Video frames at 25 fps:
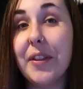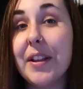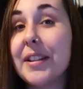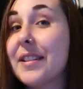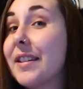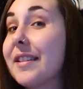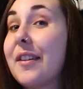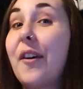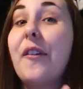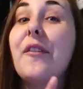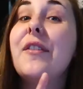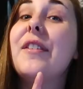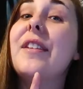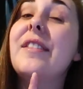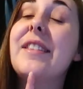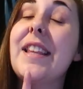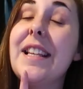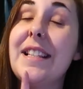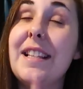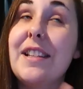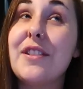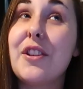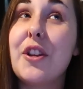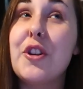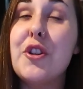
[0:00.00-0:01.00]

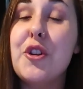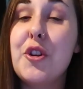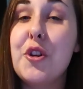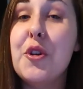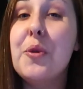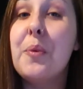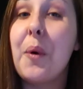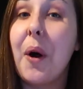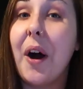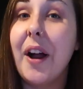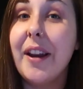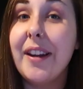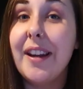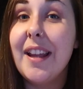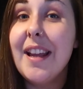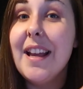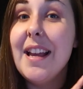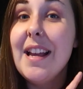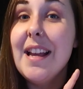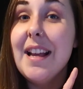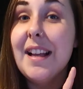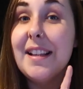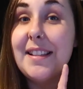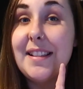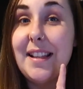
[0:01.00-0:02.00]
This is a new one
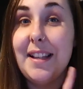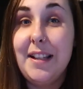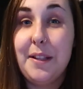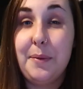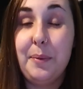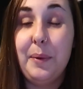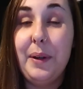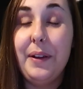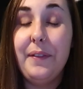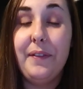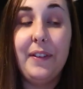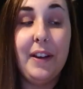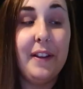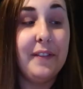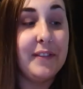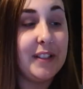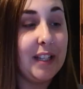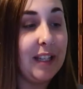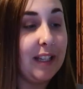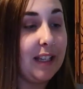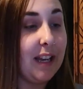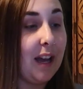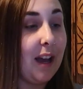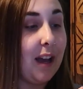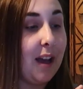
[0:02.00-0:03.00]
since we've lived
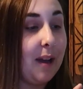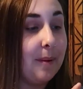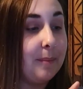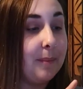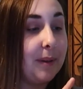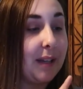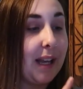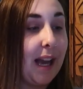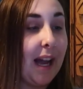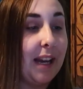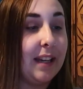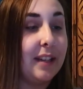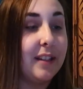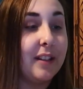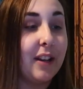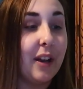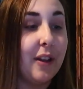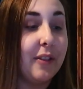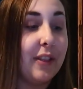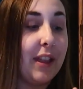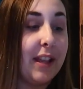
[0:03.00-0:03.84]
in Canada.